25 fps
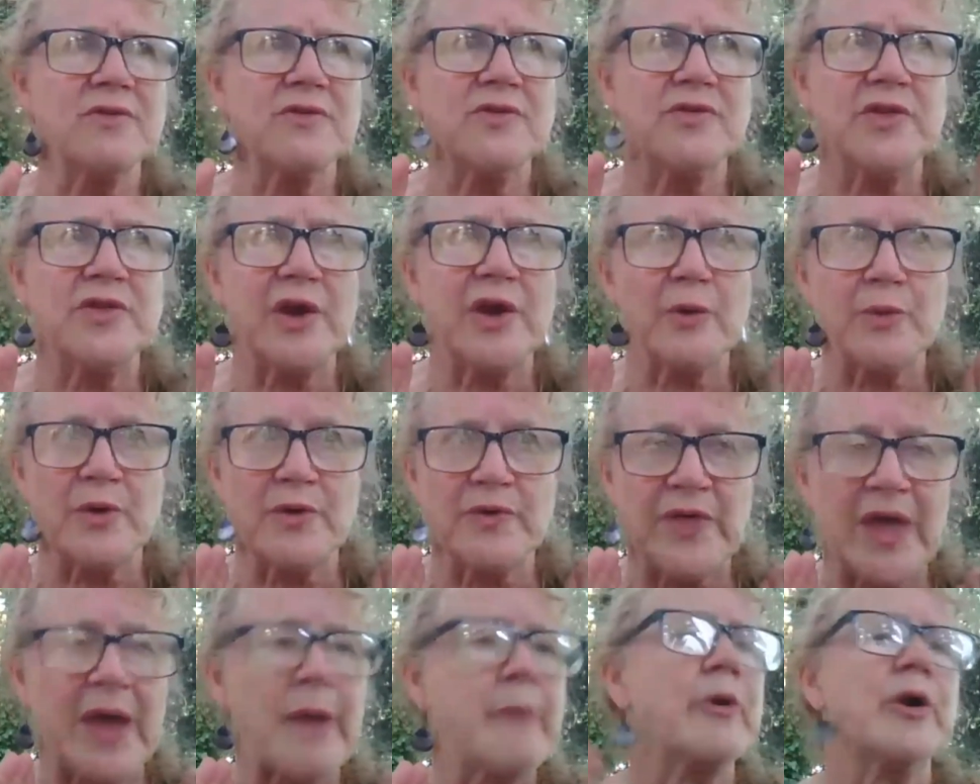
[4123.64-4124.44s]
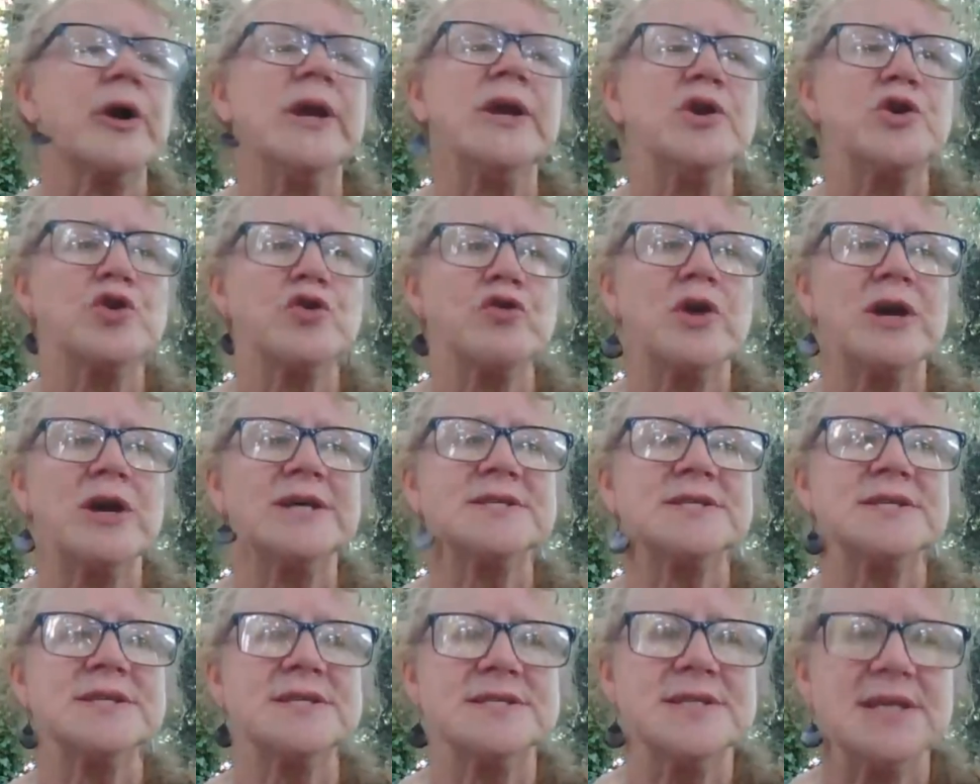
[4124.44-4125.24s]
there were they were in
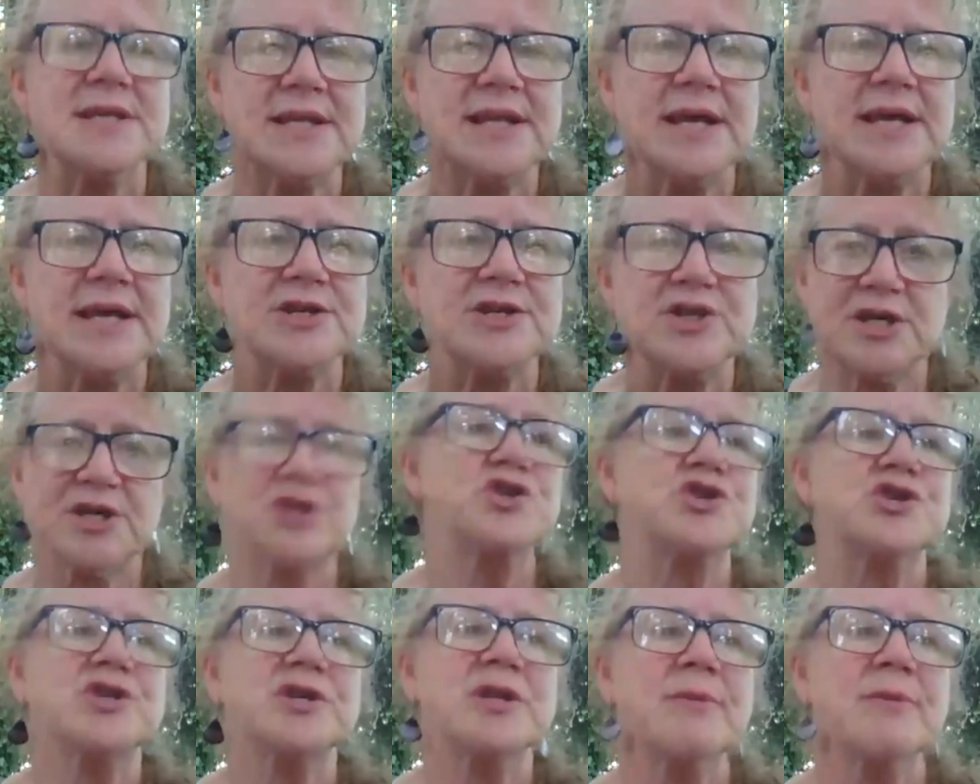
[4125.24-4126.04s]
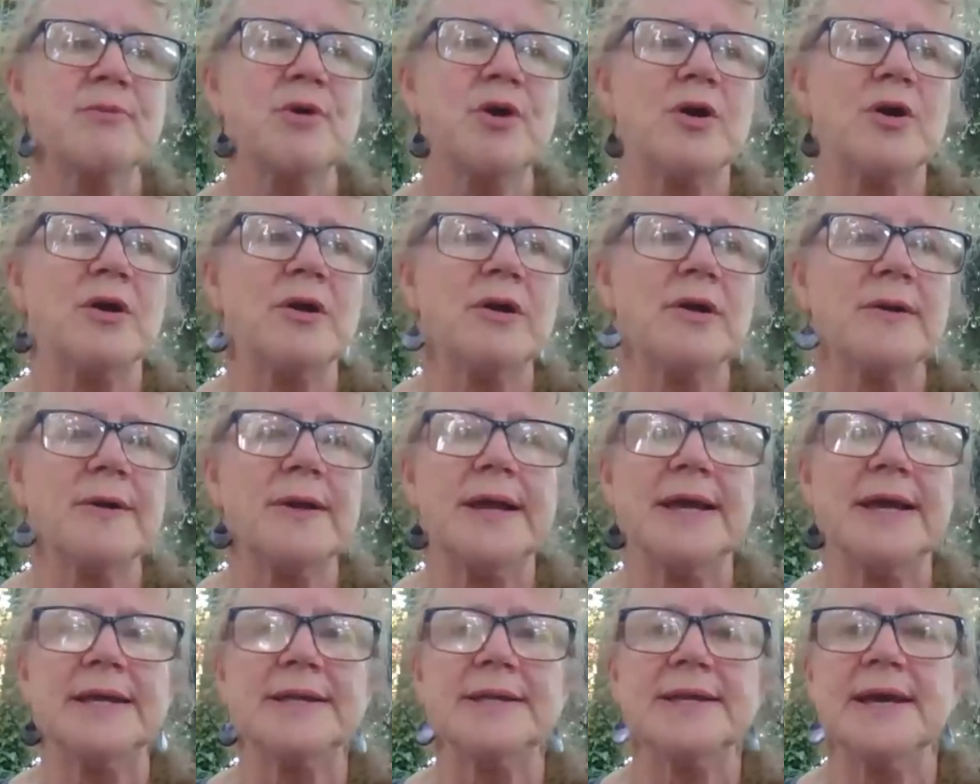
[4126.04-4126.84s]
crisis and they ditched them all
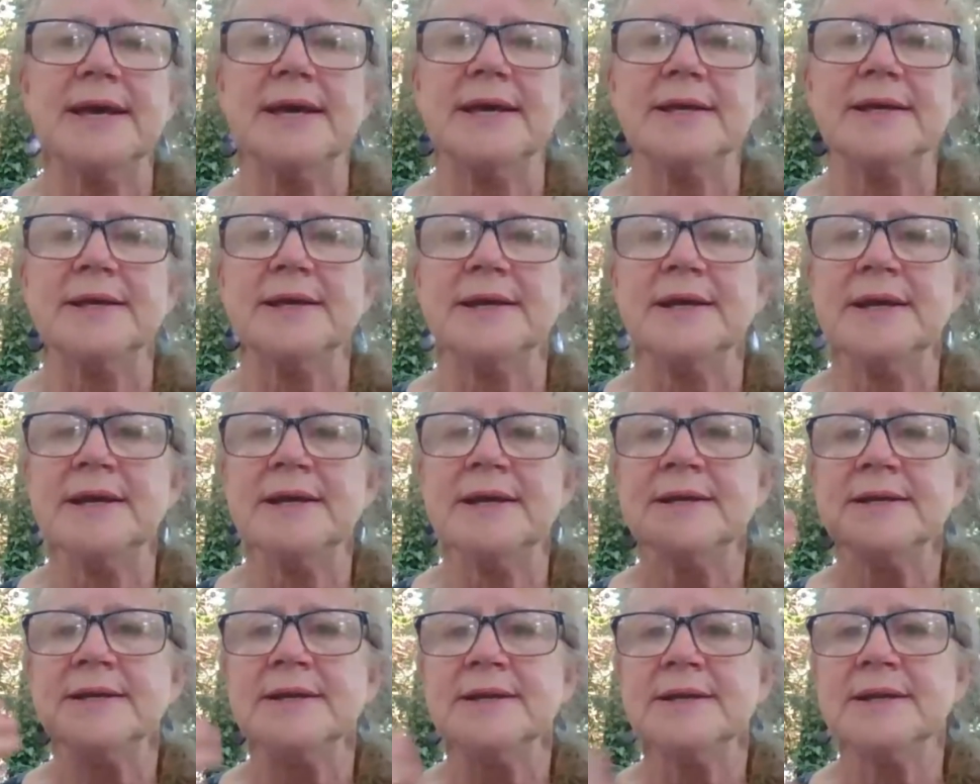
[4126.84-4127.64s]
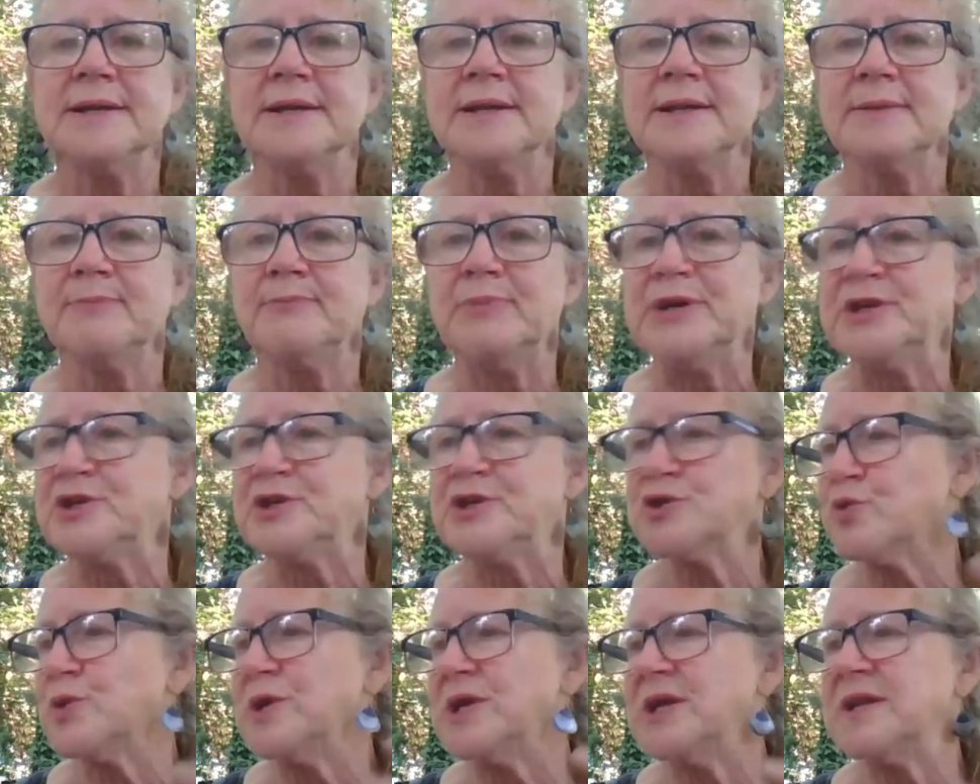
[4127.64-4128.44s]
and then
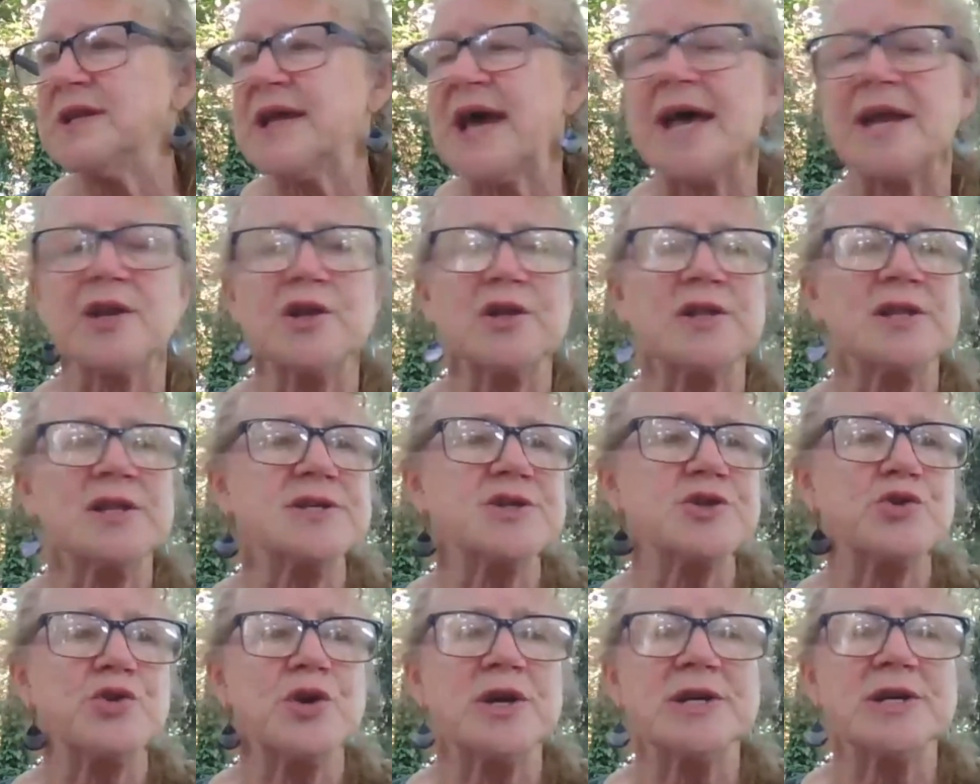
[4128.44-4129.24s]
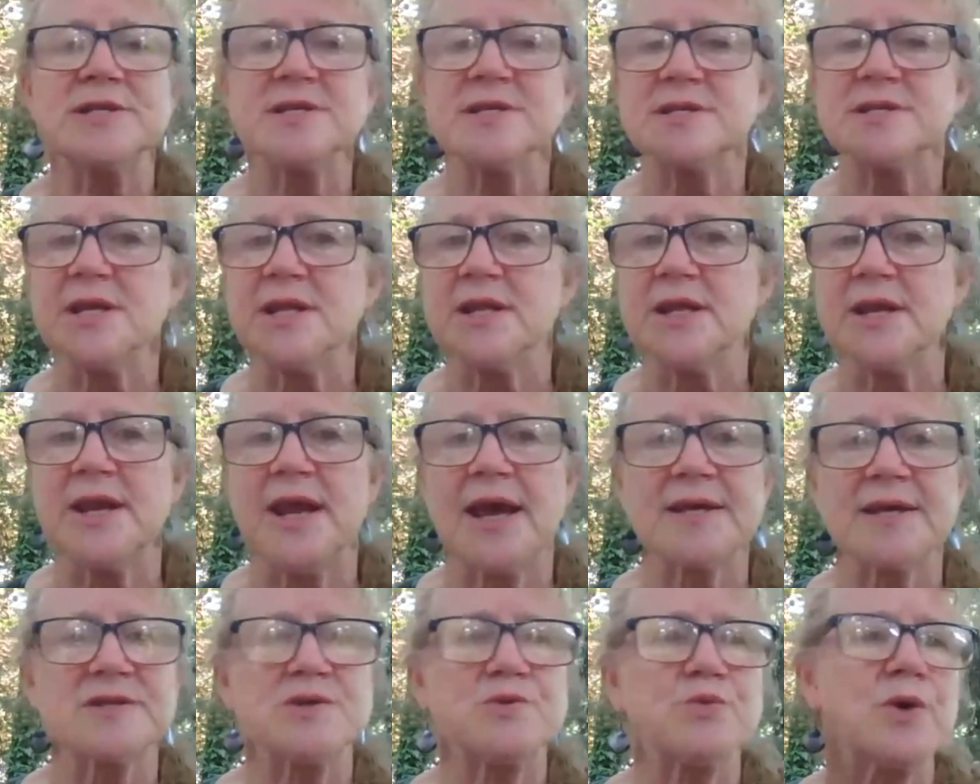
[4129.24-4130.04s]
between that this crisis and the
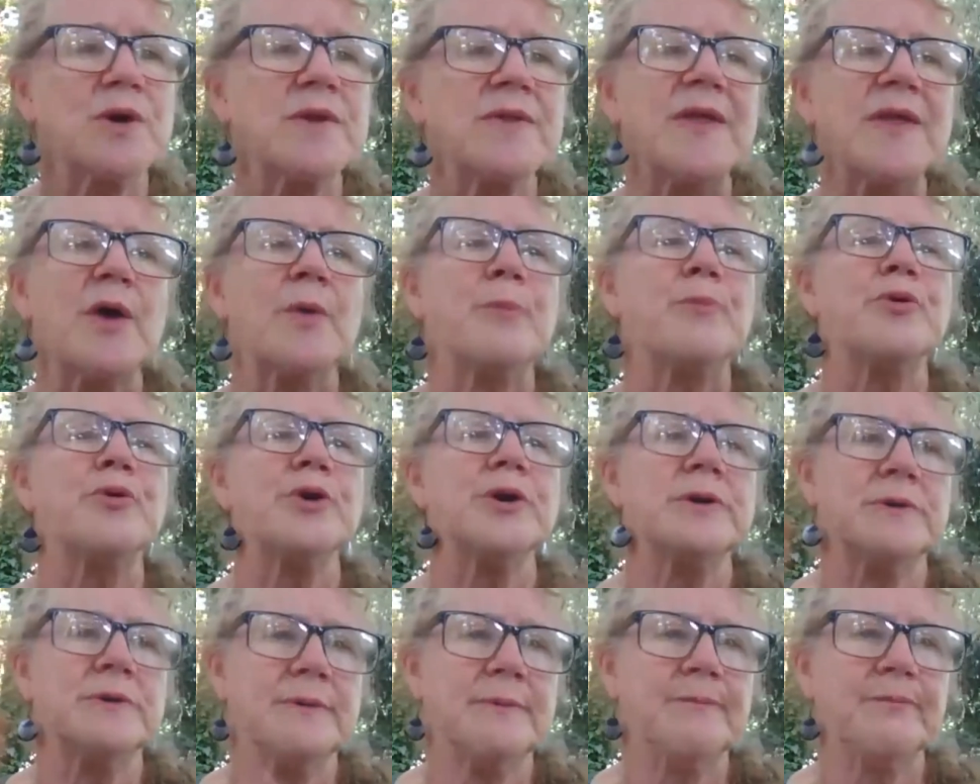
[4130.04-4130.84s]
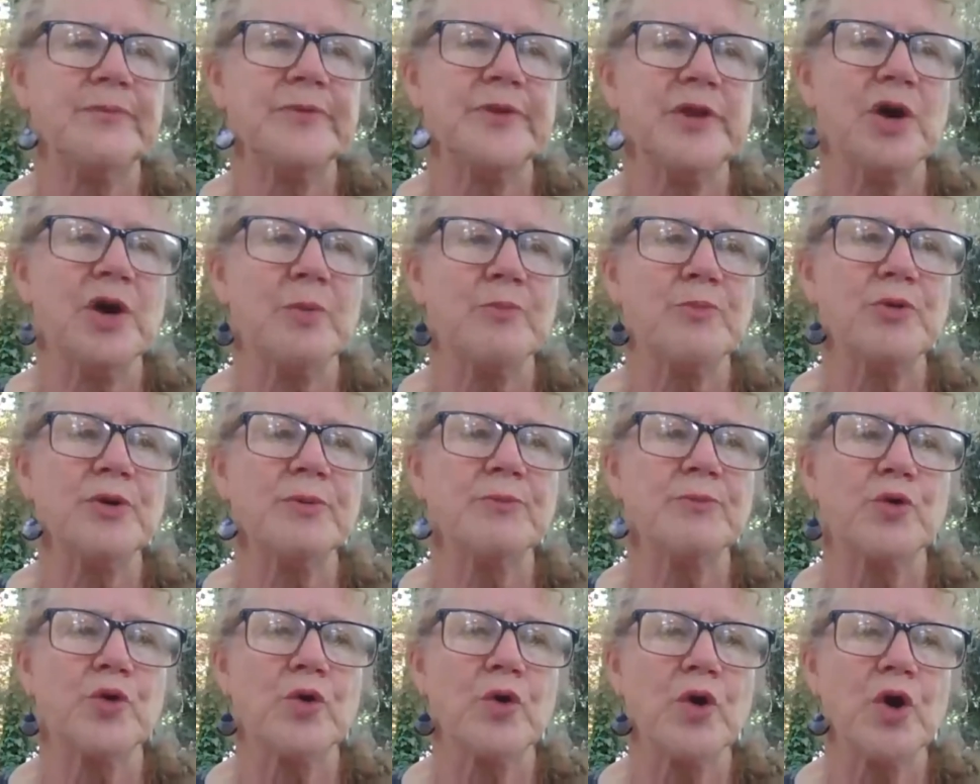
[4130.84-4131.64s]
next one they'll put they'll
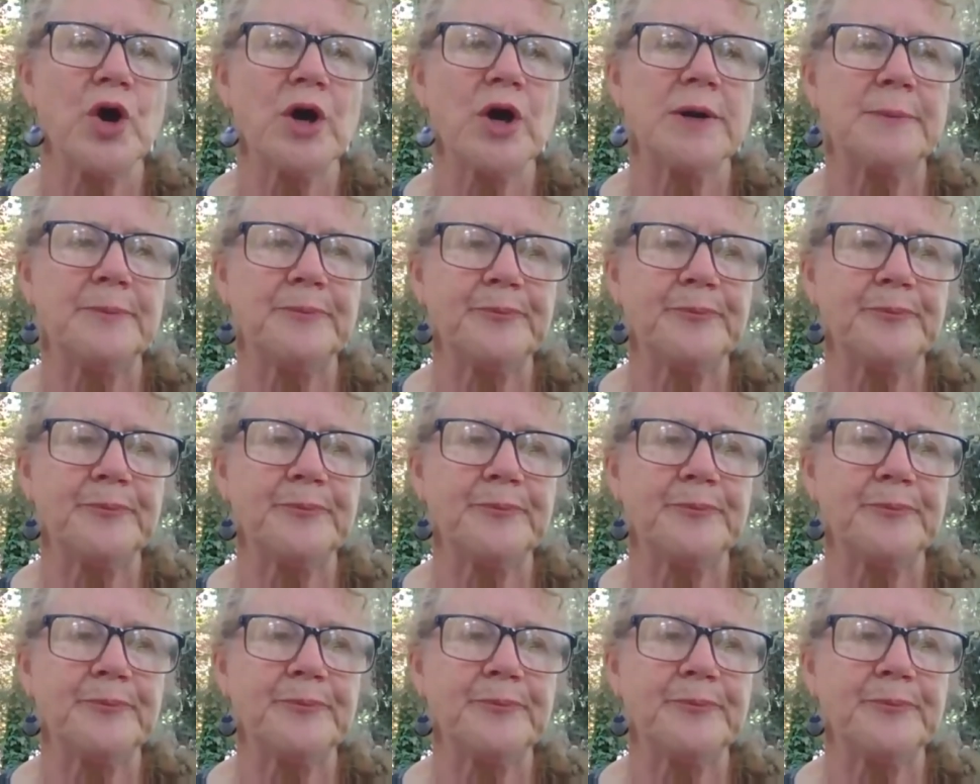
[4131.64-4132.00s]
put more on